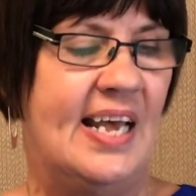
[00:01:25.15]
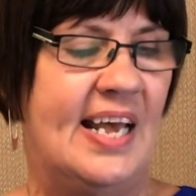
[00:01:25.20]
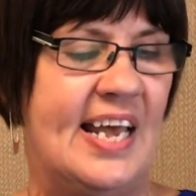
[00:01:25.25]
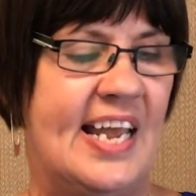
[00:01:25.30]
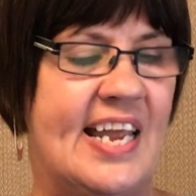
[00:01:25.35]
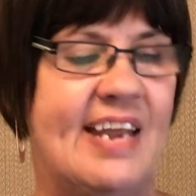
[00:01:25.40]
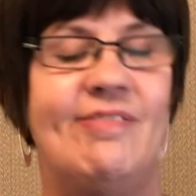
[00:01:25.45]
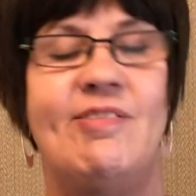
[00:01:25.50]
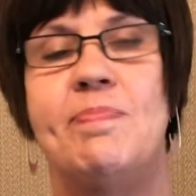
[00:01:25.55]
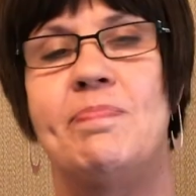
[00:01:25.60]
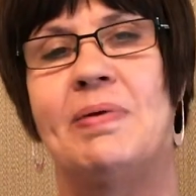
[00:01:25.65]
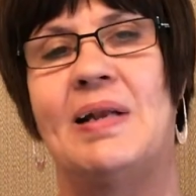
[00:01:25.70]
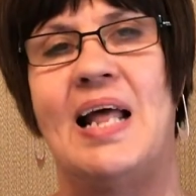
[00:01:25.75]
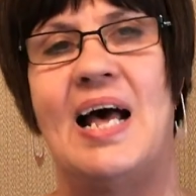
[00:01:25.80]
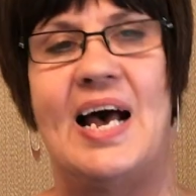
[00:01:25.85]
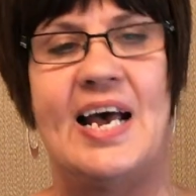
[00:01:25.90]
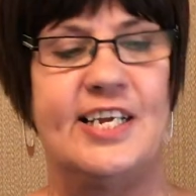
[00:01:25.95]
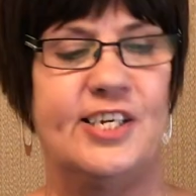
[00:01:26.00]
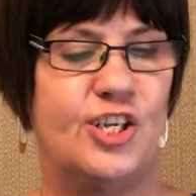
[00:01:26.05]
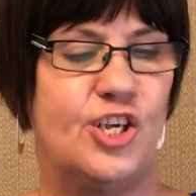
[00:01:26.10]
He
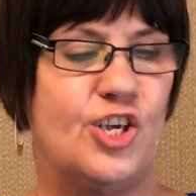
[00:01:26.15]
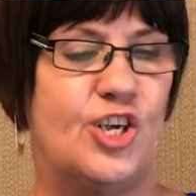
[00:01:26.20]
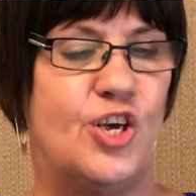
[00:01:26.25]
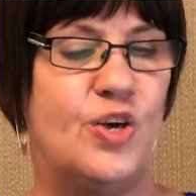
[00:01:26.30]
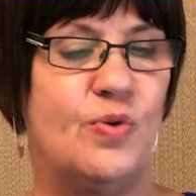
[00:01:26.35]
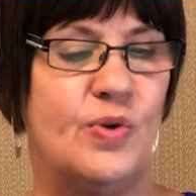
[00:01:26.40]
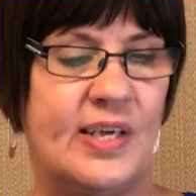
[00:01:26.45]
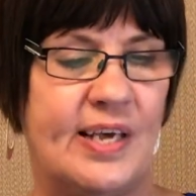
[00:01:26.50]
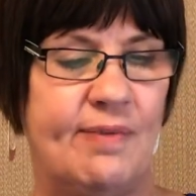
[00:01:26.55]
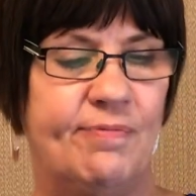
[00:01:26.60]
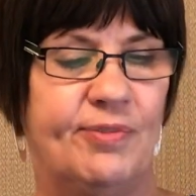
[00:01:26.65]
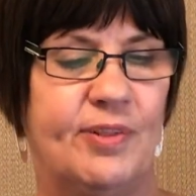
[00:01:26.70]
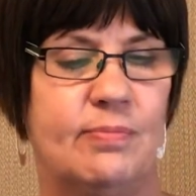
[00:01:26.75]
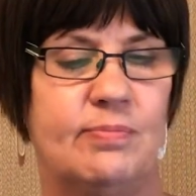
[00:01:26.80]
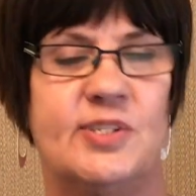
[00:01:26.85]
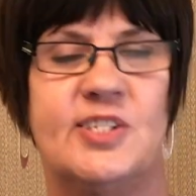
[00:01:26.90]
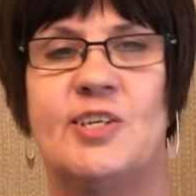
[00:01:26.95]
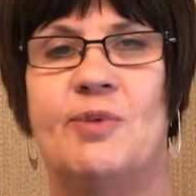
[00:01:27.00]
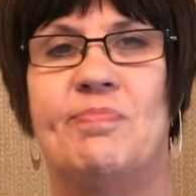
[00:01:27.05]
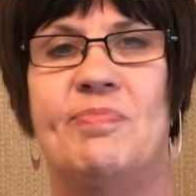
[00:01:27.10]
replied, "You give
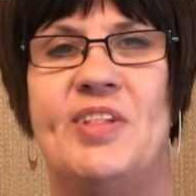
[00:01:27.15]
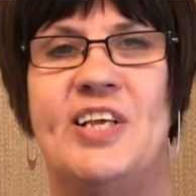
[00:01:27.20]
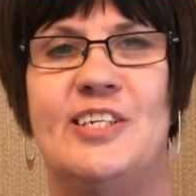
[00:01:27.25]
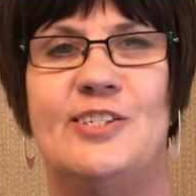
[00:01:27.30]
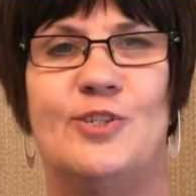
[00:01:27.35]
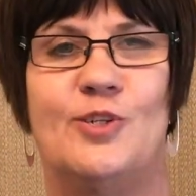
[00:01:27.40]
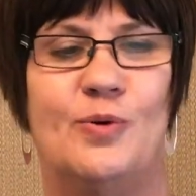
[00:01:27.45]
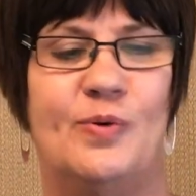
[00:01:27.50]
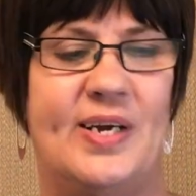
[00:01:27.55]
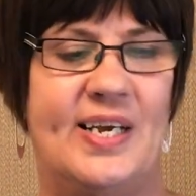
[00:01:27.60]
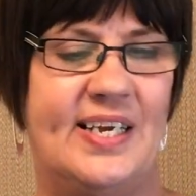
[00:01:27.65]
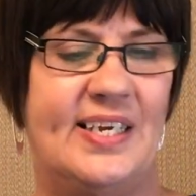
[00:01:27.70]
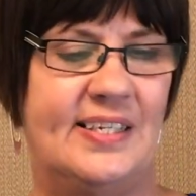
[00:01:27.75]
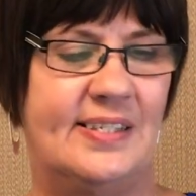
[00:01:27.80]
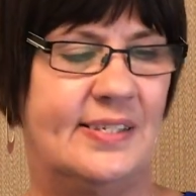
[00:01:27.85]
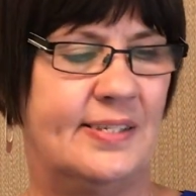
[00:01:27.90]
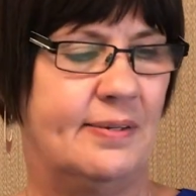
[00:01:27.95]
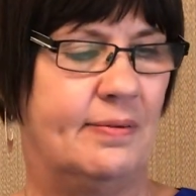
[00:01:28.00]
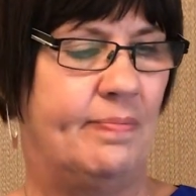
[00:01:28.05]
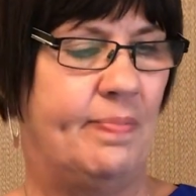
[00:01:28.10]
them something to
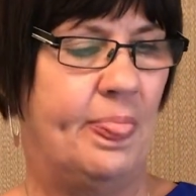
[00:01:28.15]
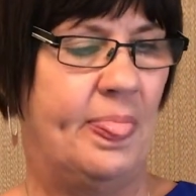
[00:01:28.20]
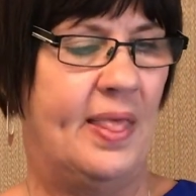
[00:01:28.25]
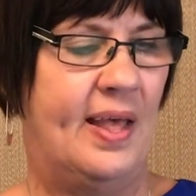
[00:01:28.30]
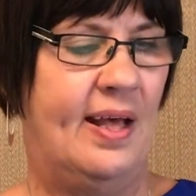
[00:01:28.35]
eat."